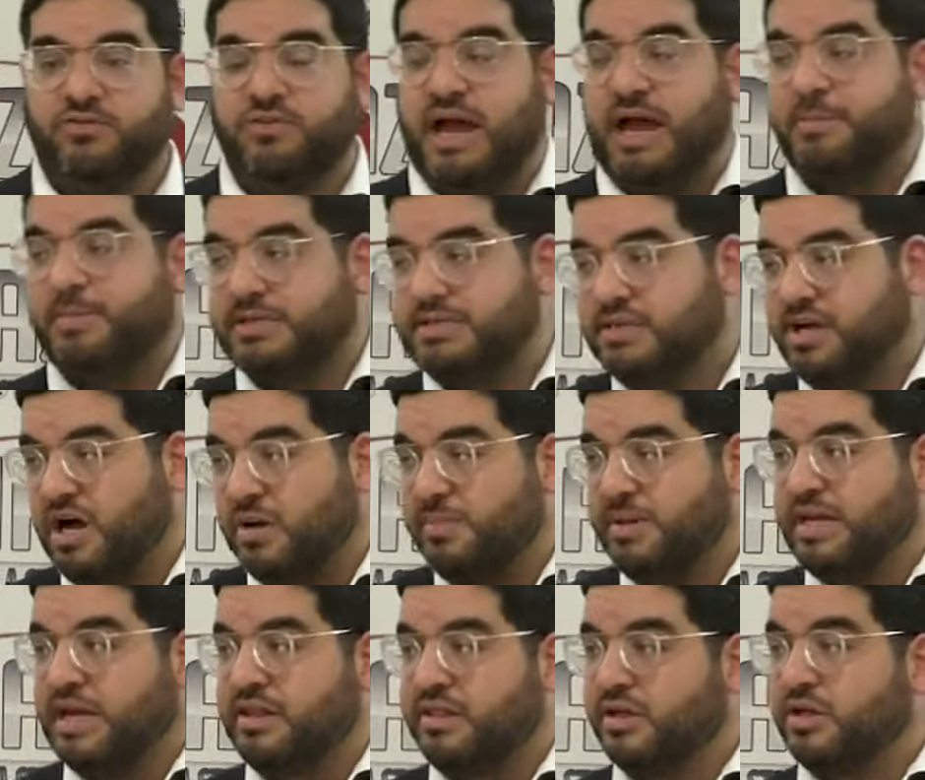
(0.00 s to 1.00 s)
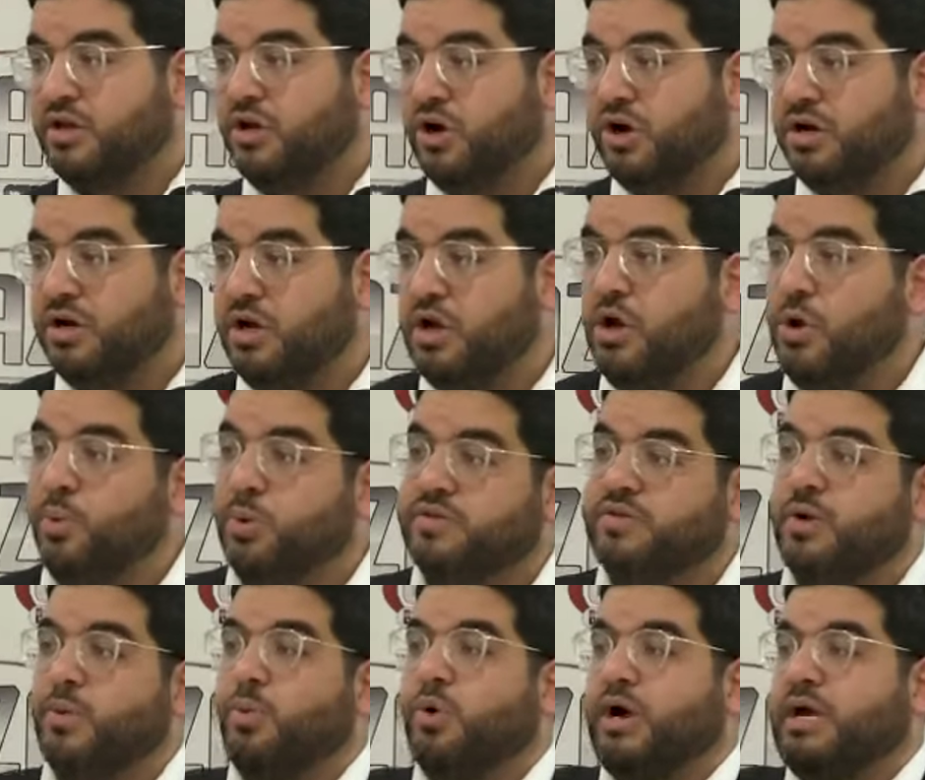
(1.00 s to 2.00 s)
rabbis coming, and they learn
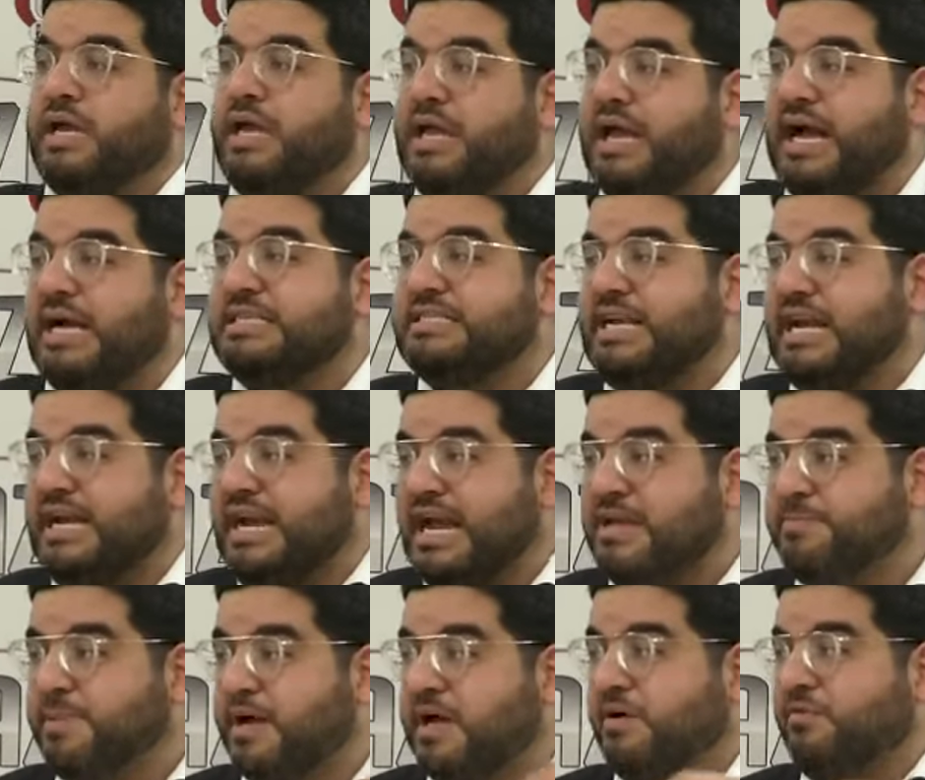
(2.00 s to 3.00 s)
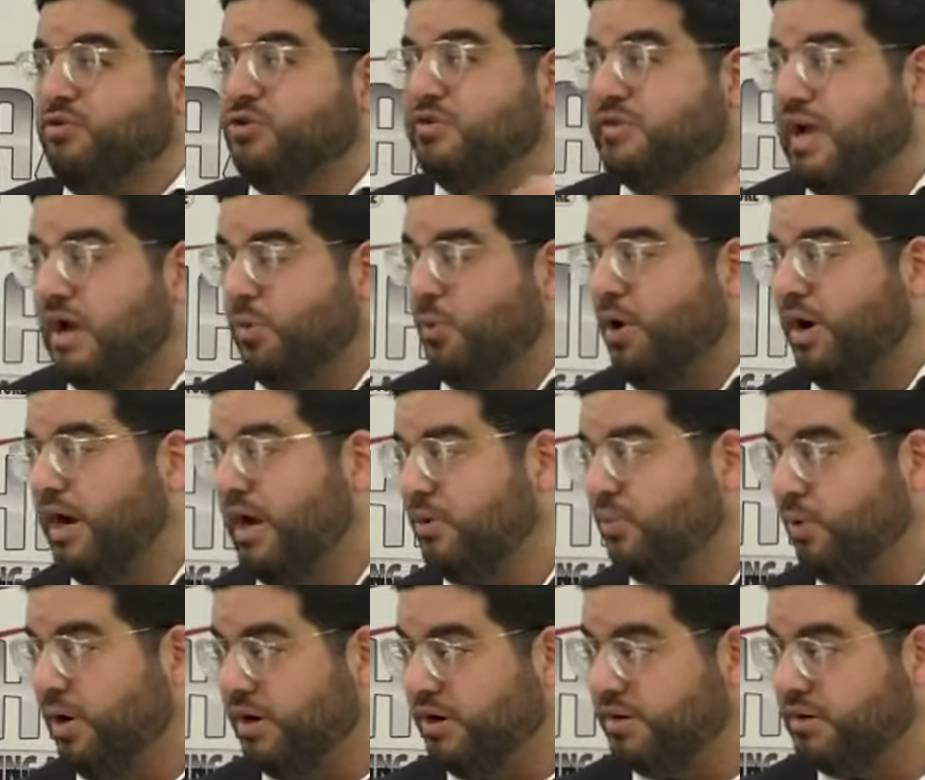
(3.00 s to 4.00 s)
with the working guys at night, b'chavruta,
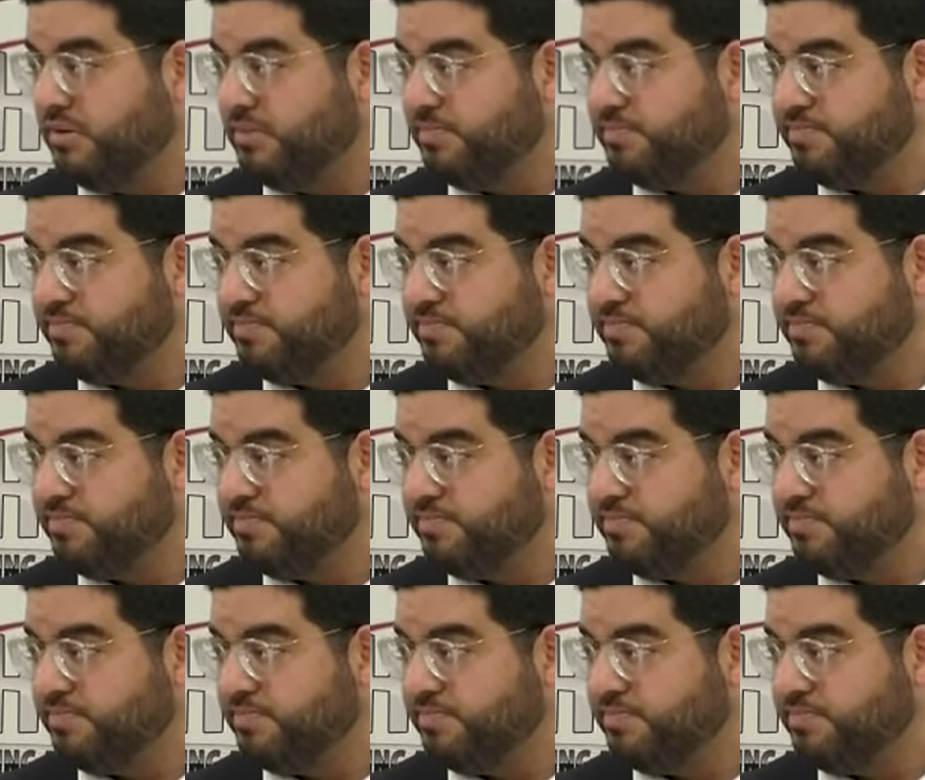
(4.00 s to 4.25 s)
one-on-one.